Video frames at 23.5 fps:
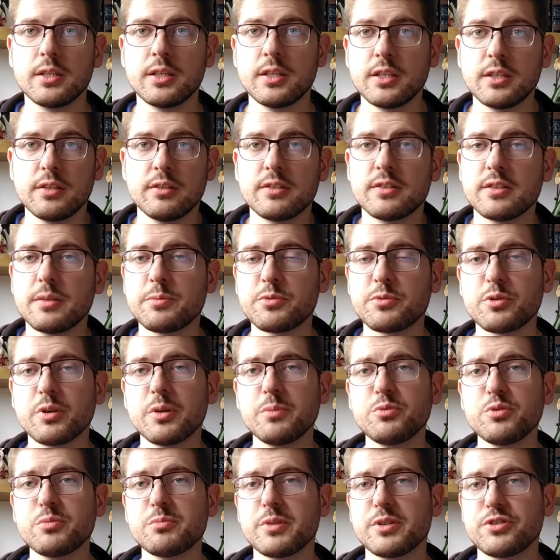subscribe to
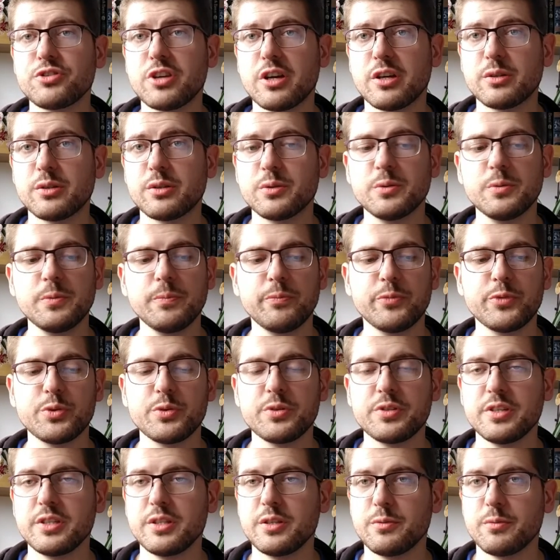my channel to see
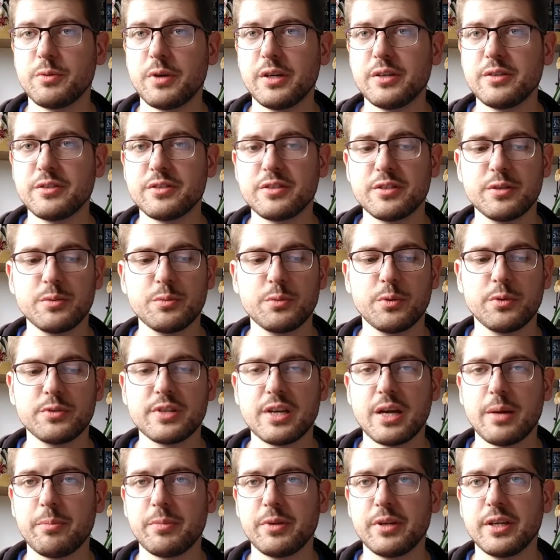the rest, see what's
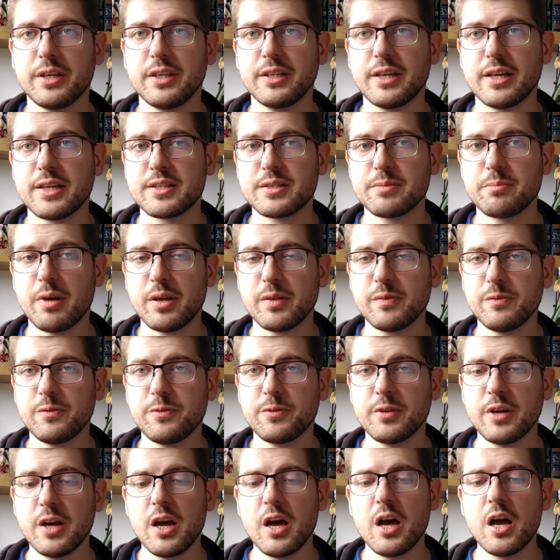happening next month.
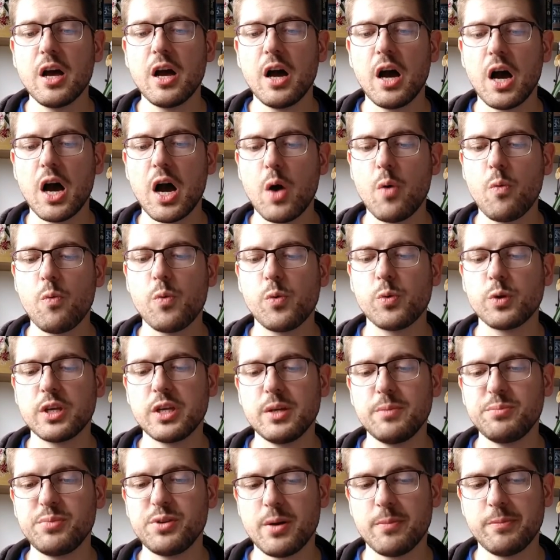I will keep
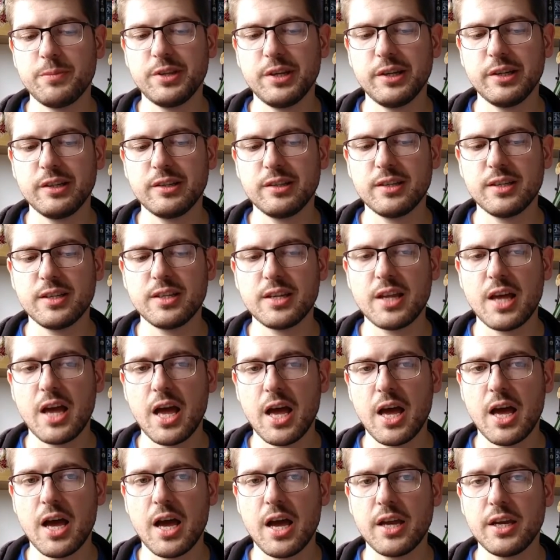you updated,
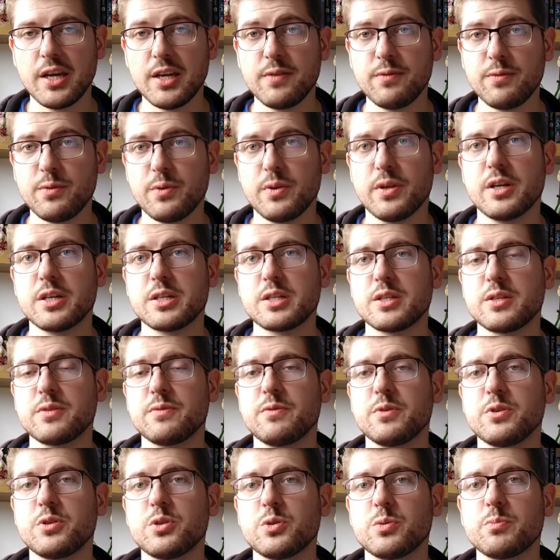and if you like this
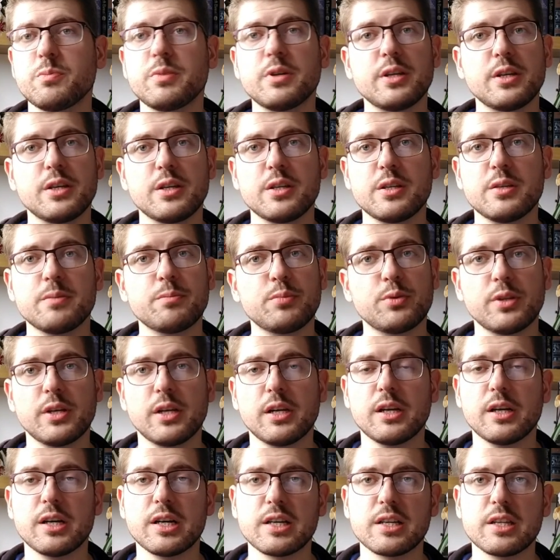video, please put a
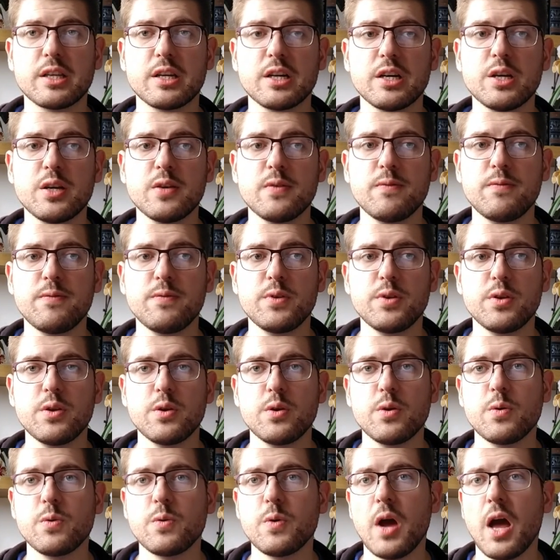like there. If
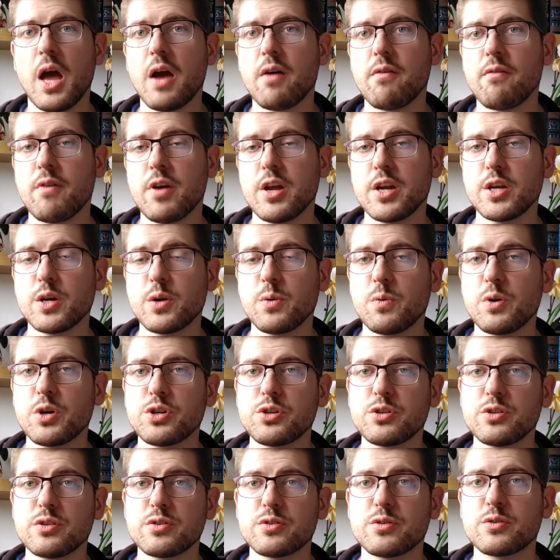you have any
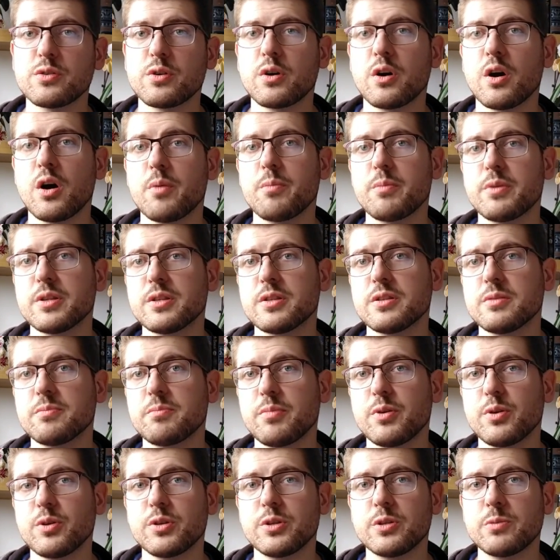questions or comments,
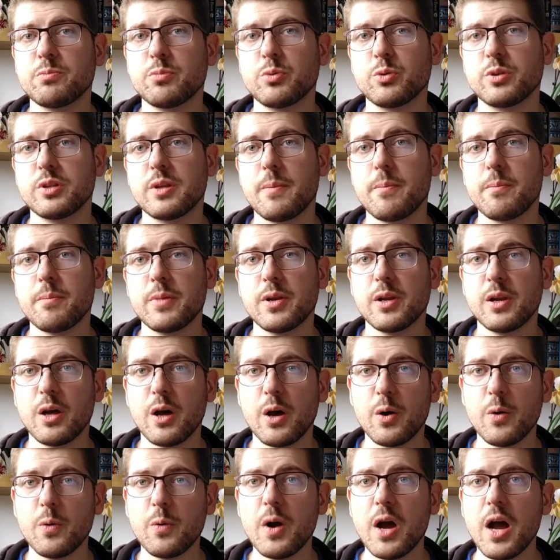please put them
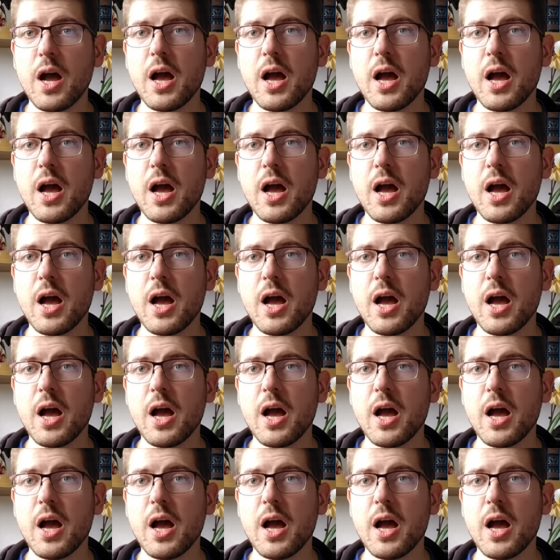below,